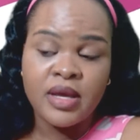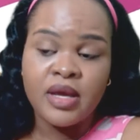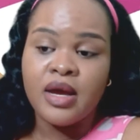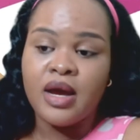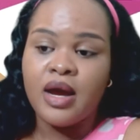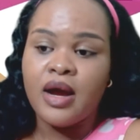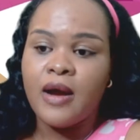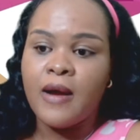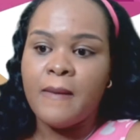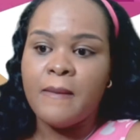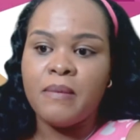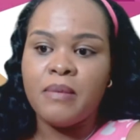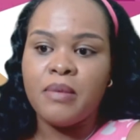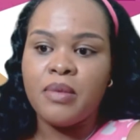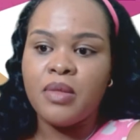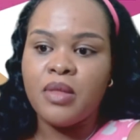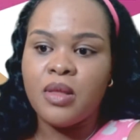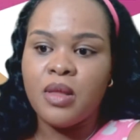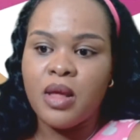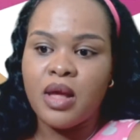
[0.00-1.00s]

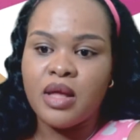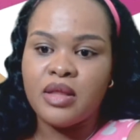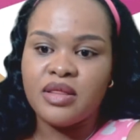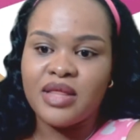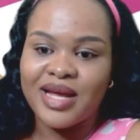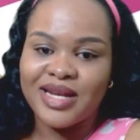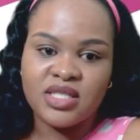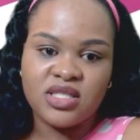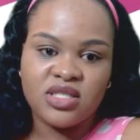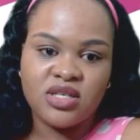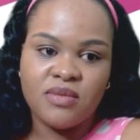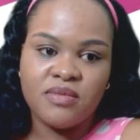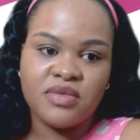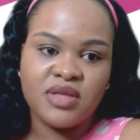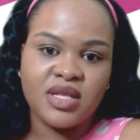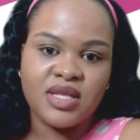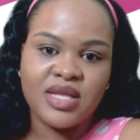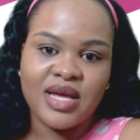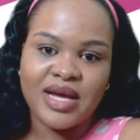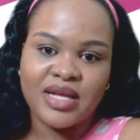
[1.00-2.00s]
That is
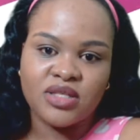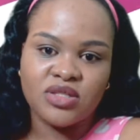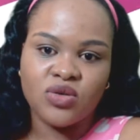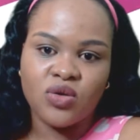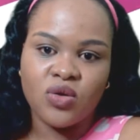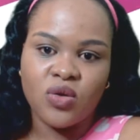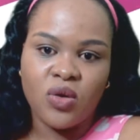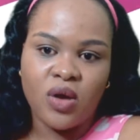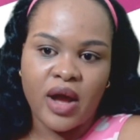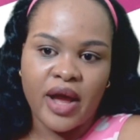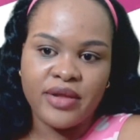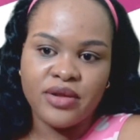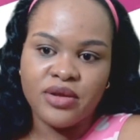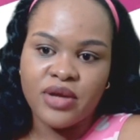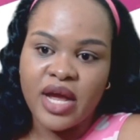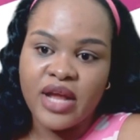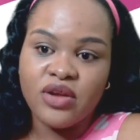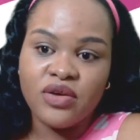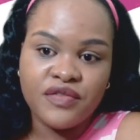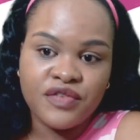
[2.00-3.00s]
something that I
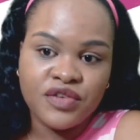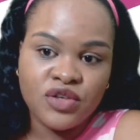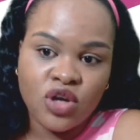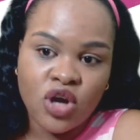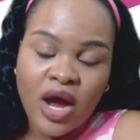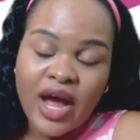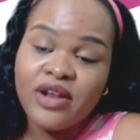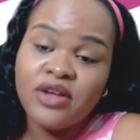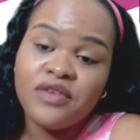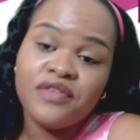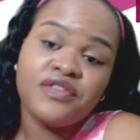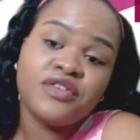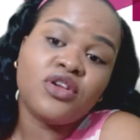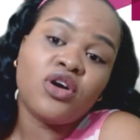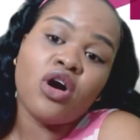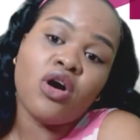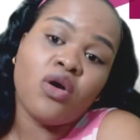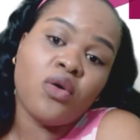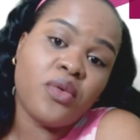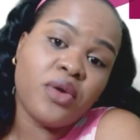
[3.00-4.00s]
don't even know. I don't even
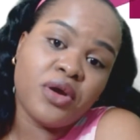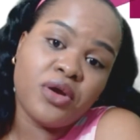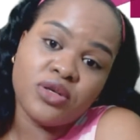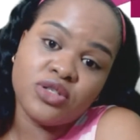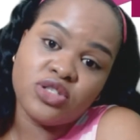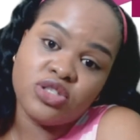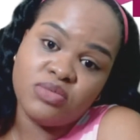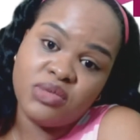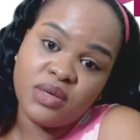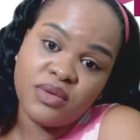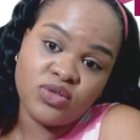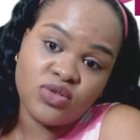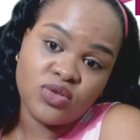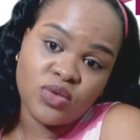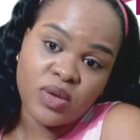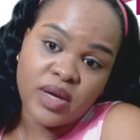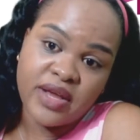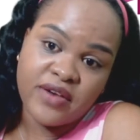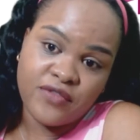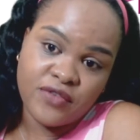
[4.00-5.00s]
know how we're going to be able
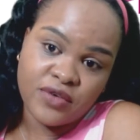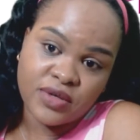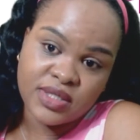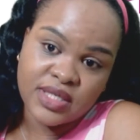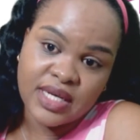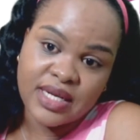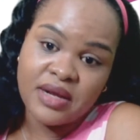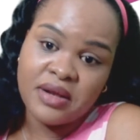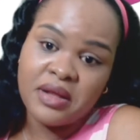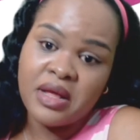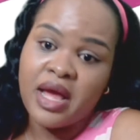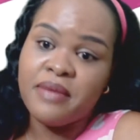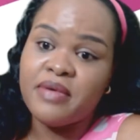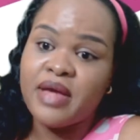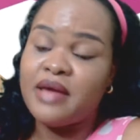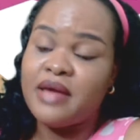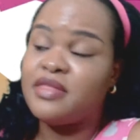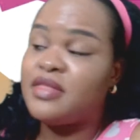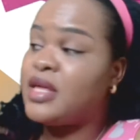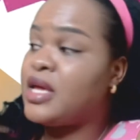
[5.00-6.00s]
to enforce that.
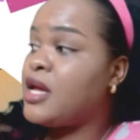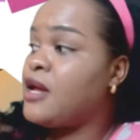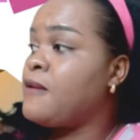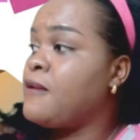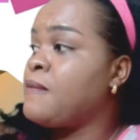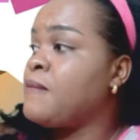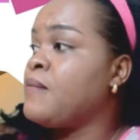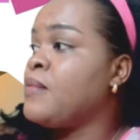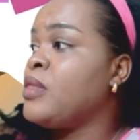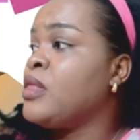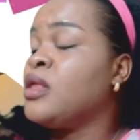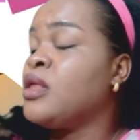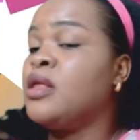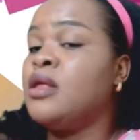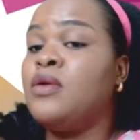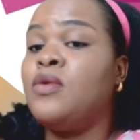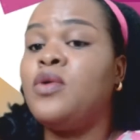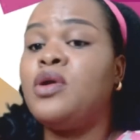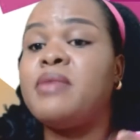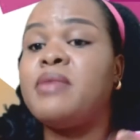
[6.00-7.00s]
I think
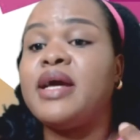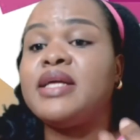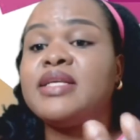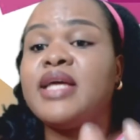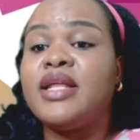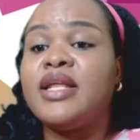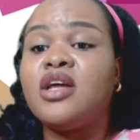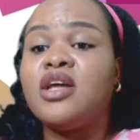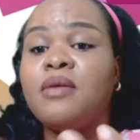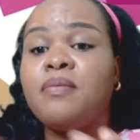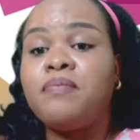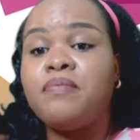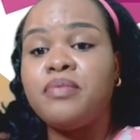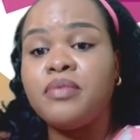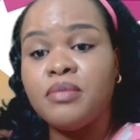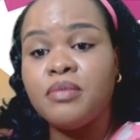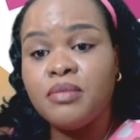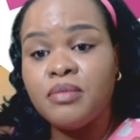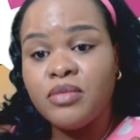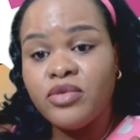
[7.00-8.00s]
we might end up
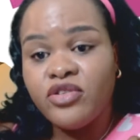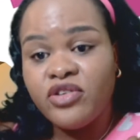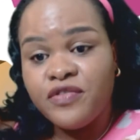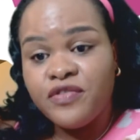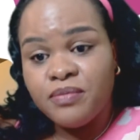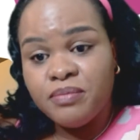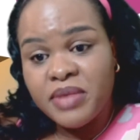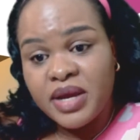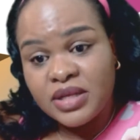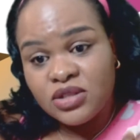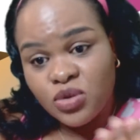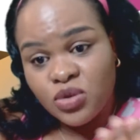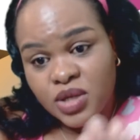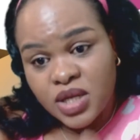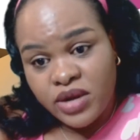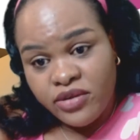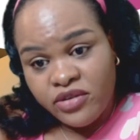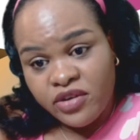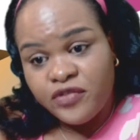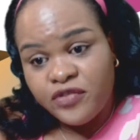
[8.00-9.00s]

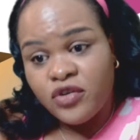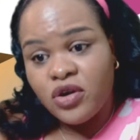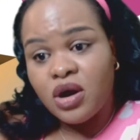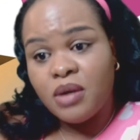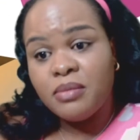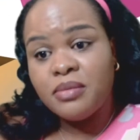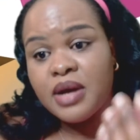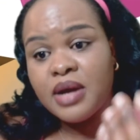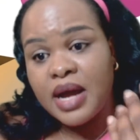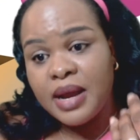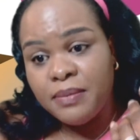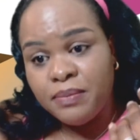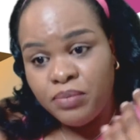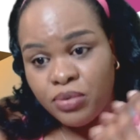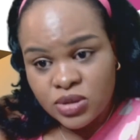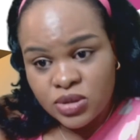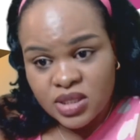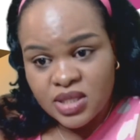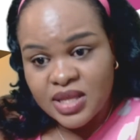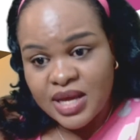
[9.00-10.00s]
doing a reform and
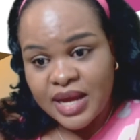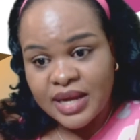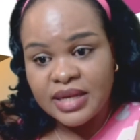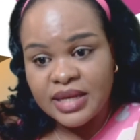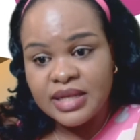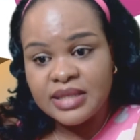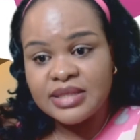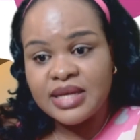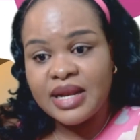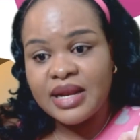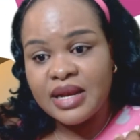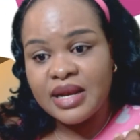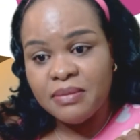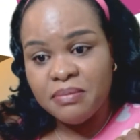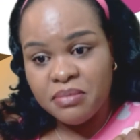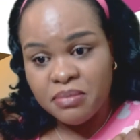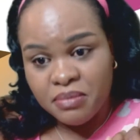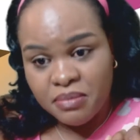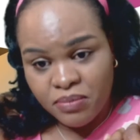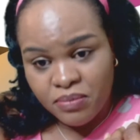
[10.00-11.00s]
putting that in it
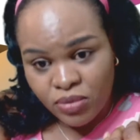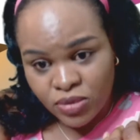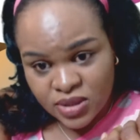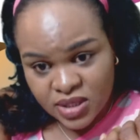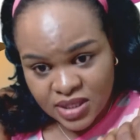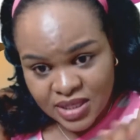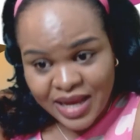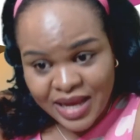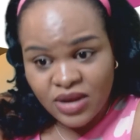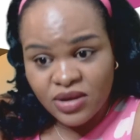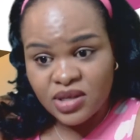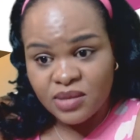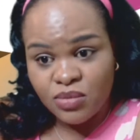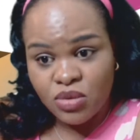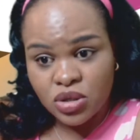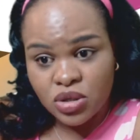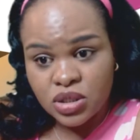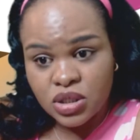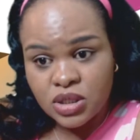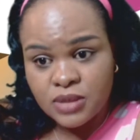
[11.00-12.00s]
and putting that on the
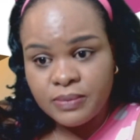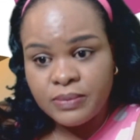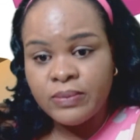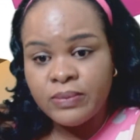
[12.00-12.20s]
books,